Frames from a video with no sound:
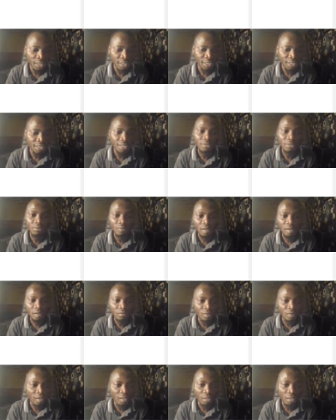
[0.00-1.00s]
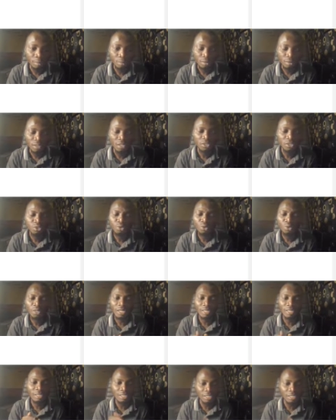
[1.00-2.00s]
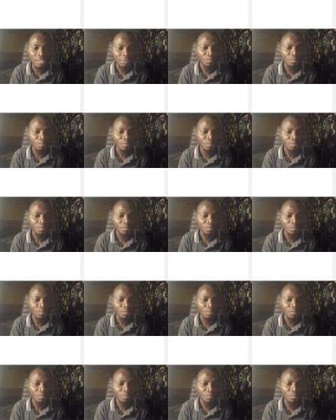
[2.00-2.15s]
It's very, very important, so you can see